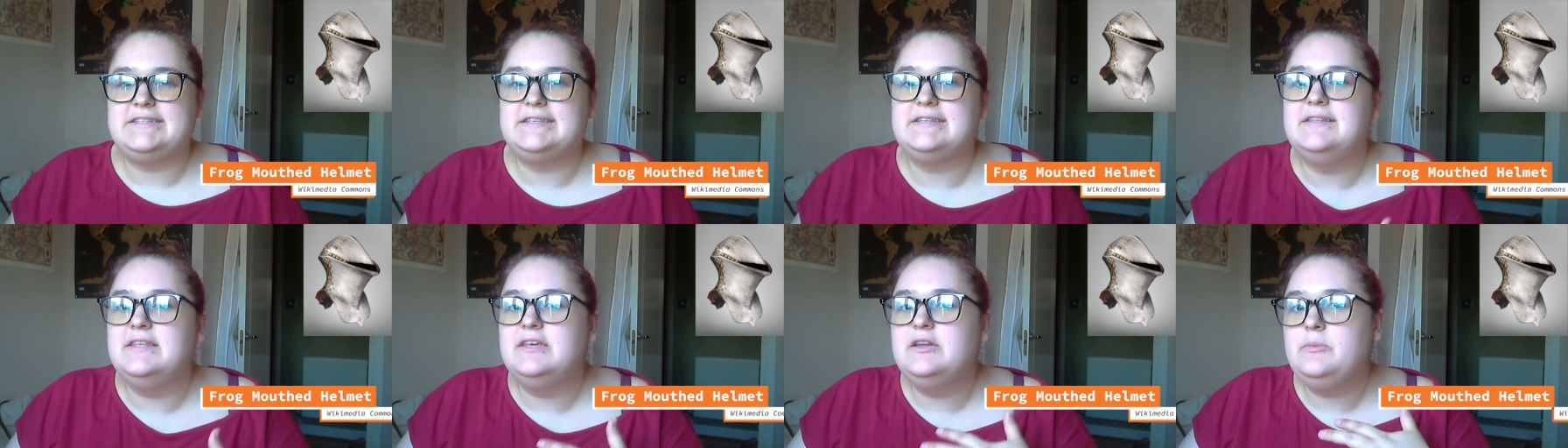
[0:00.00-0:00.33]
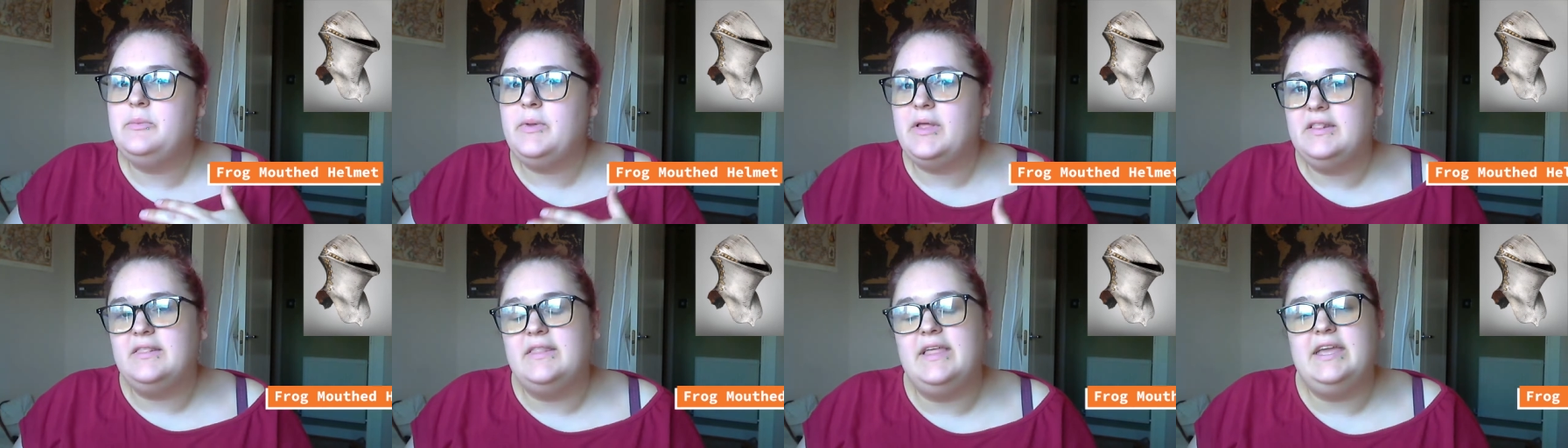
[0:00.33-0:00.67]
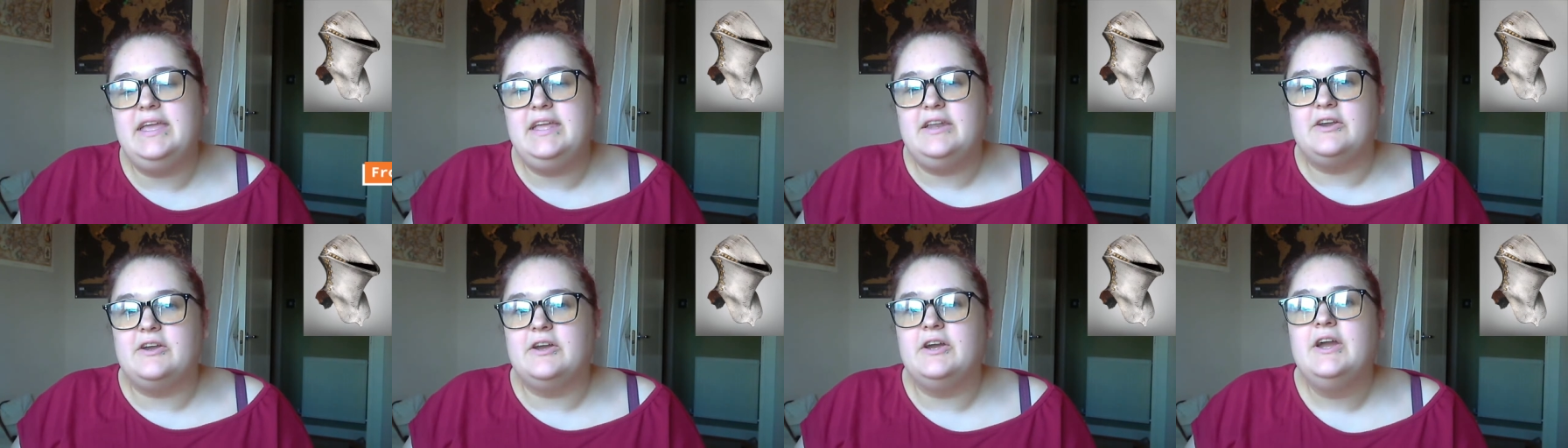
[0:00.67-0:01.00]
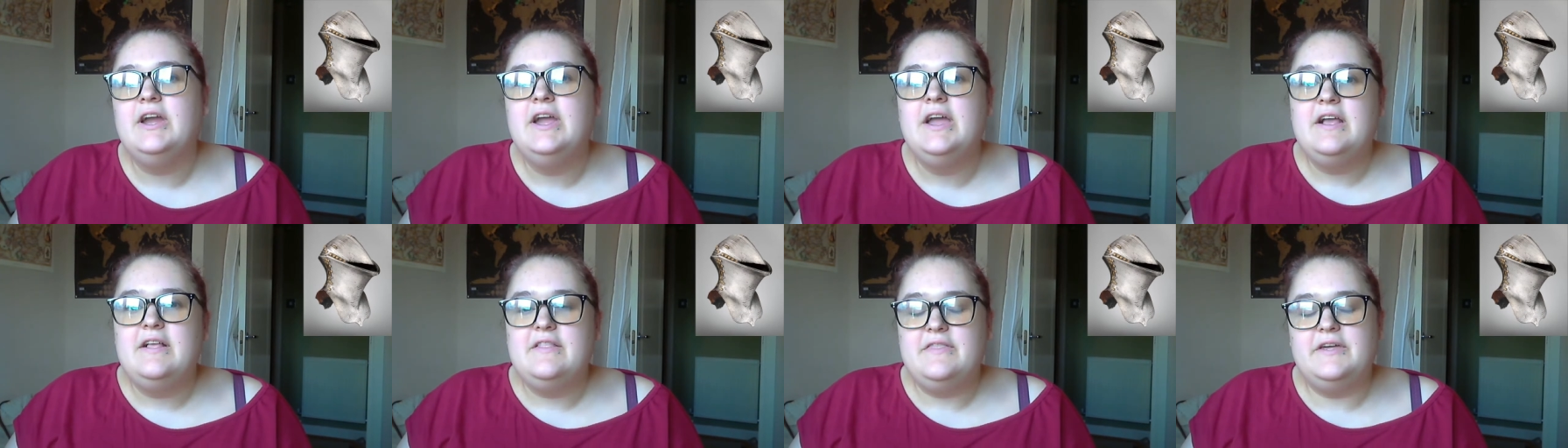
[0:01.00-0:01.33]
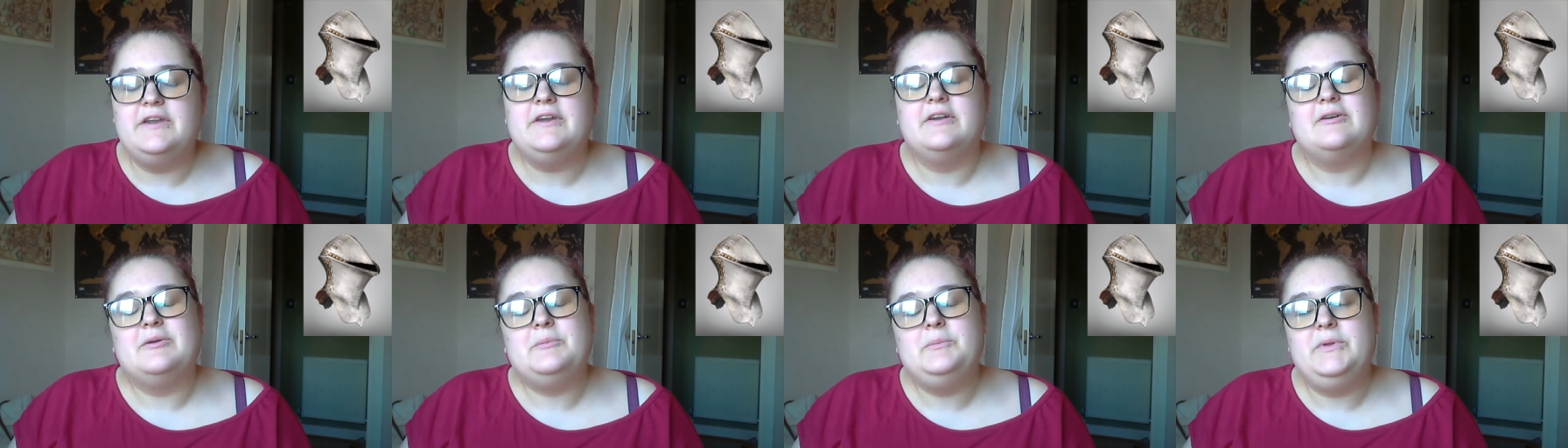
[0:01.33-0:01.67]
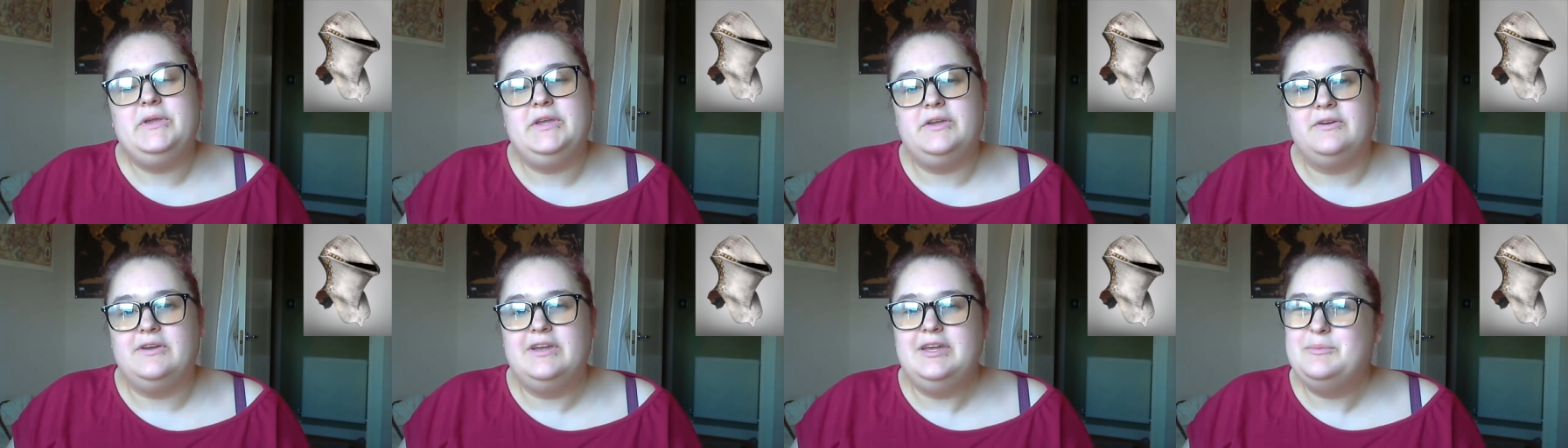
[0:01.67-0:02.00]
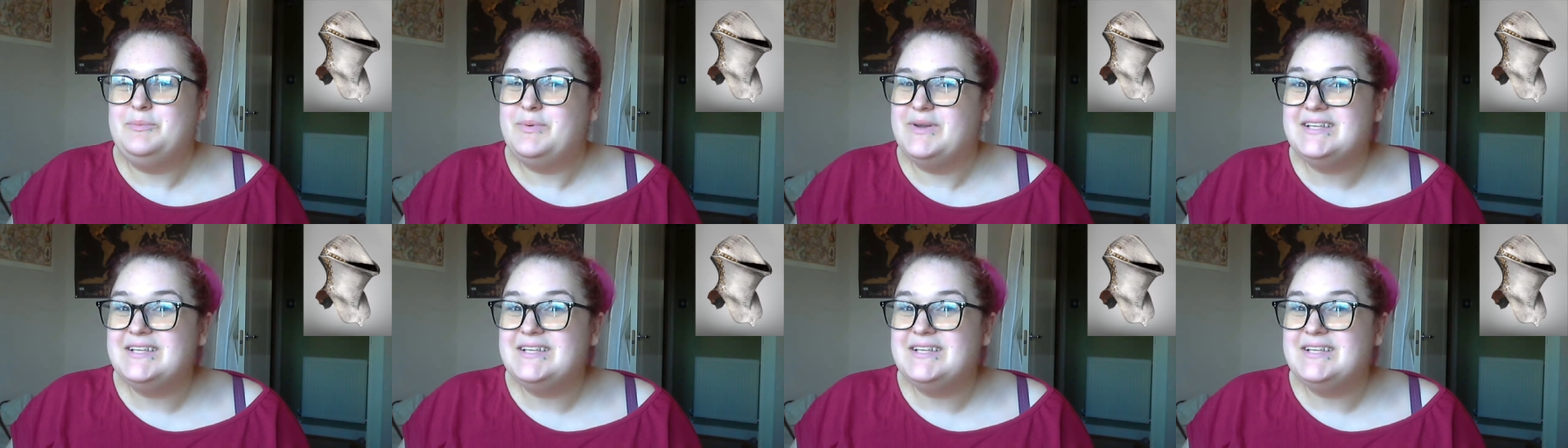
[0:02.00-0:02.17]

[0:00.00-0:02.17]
It's a little bit later than our period,